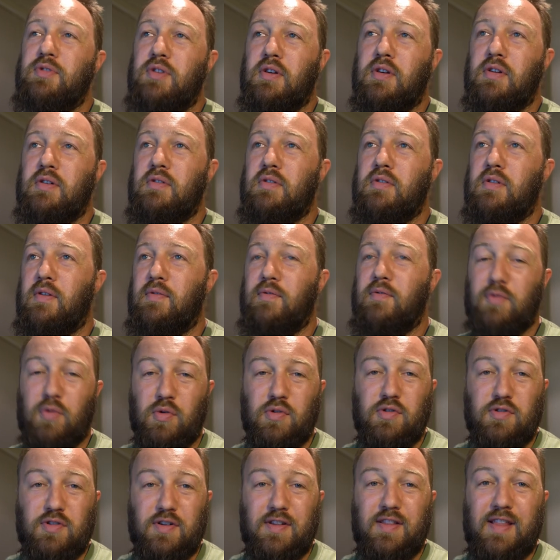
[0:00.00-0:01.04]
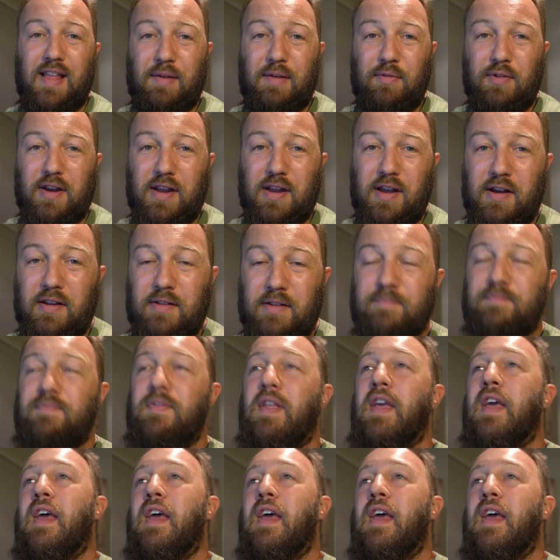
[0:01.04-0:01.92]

So I'm fortunate in that regard.